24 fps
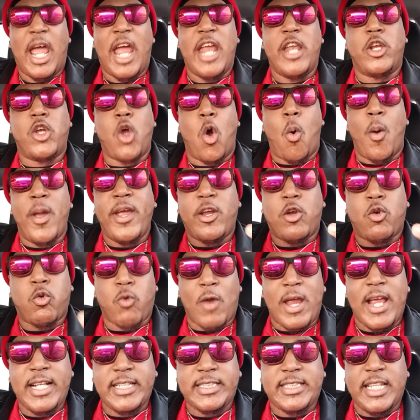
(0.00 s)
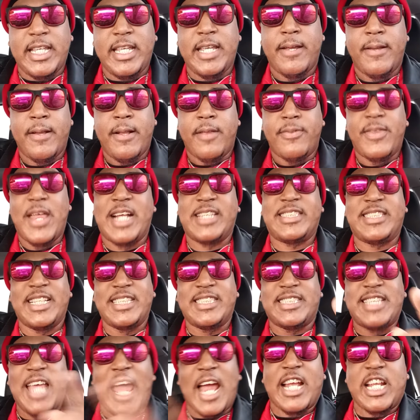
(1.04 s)
and going crazy, that's
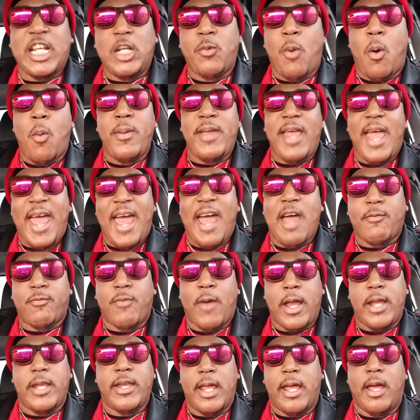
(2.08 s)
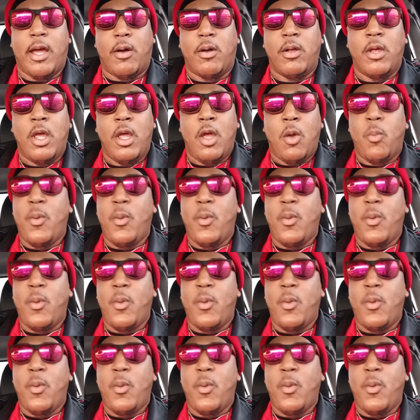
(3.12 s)
exactly what we have right now.